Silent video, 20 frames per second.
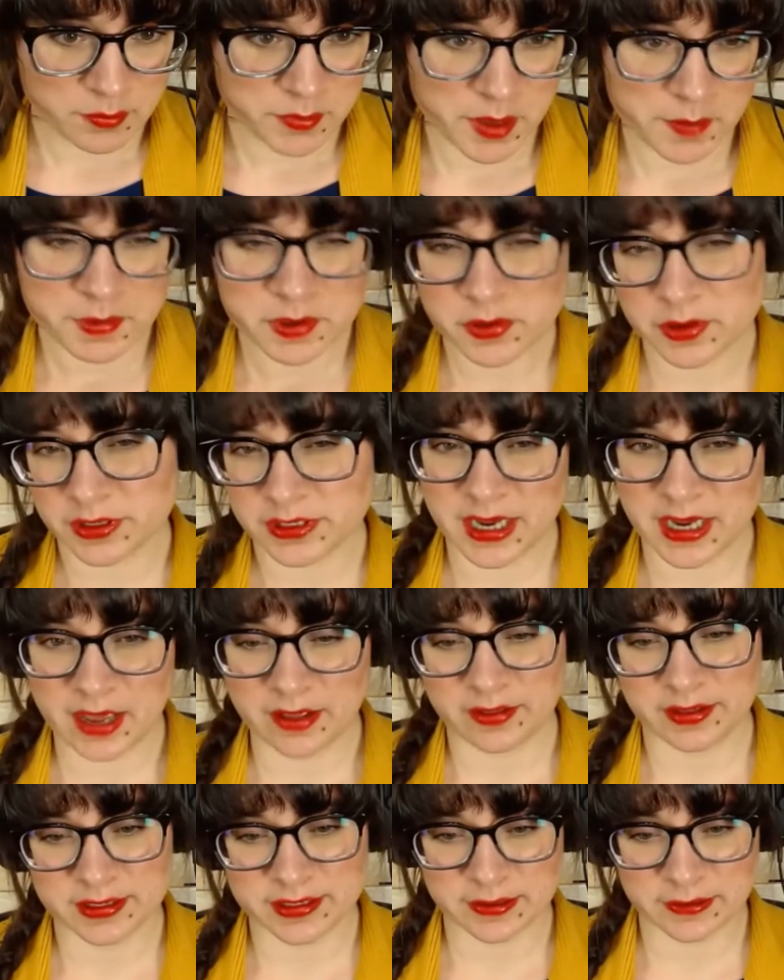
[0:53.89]
Maybe you could
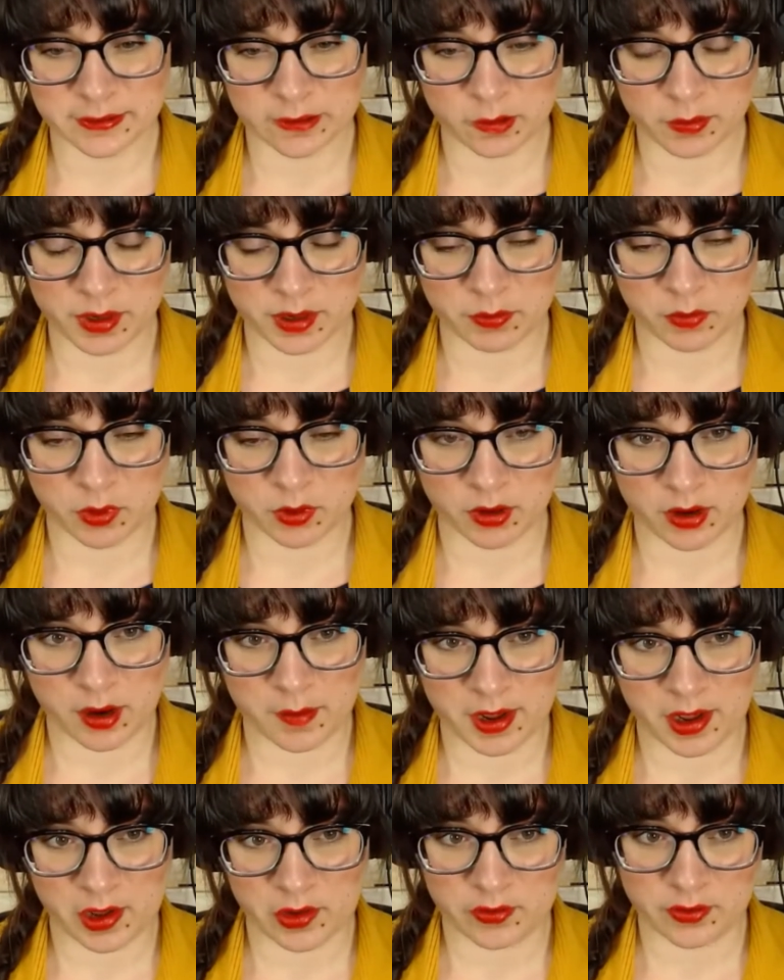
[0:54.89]
tell us a little bit
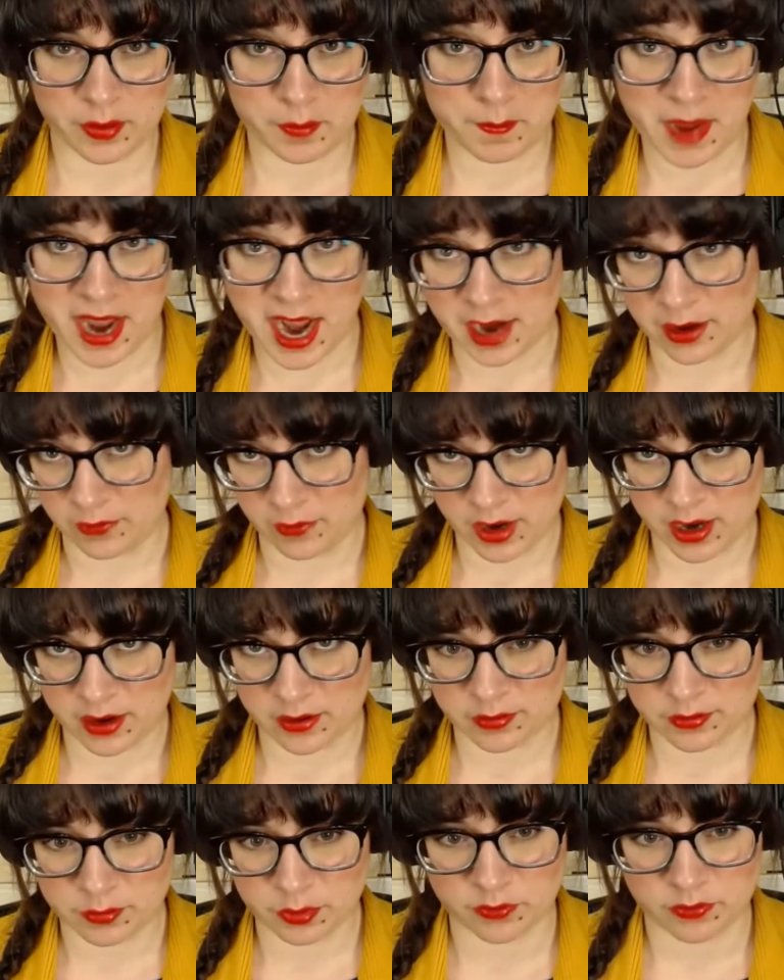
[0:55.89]
more about the
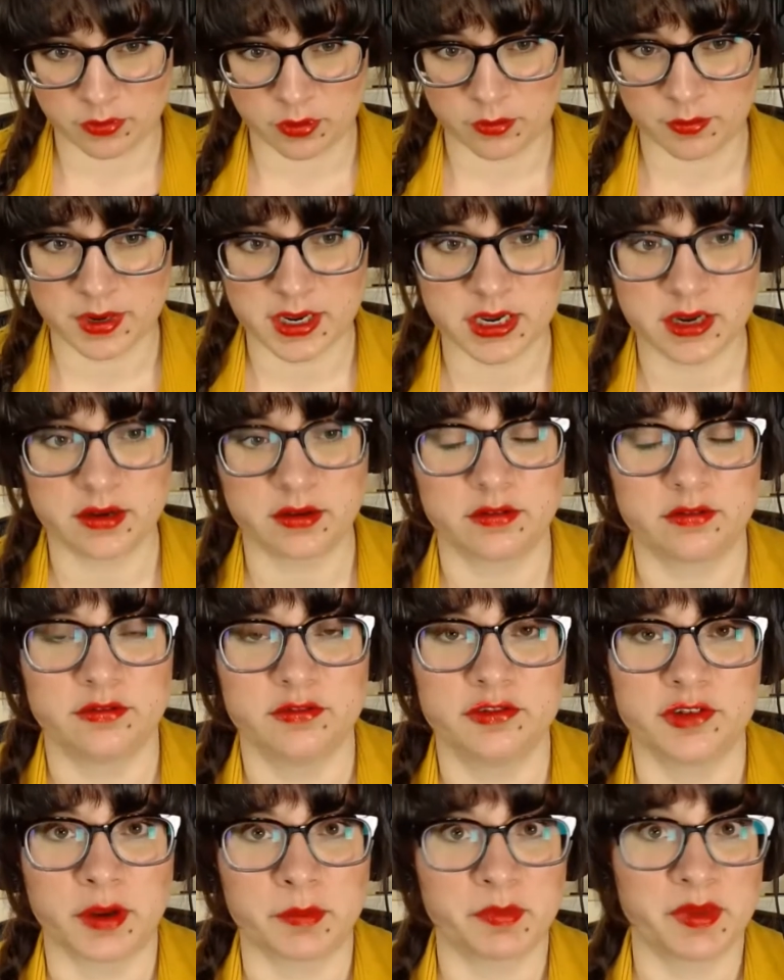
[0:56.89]
background before we
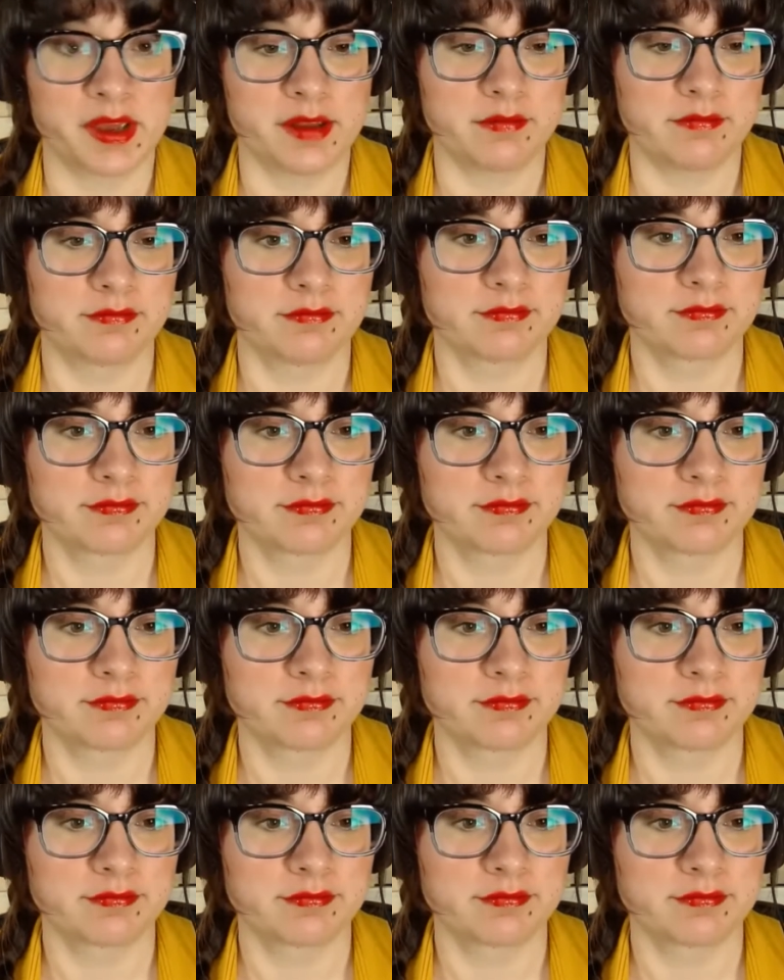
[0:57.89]
jump in.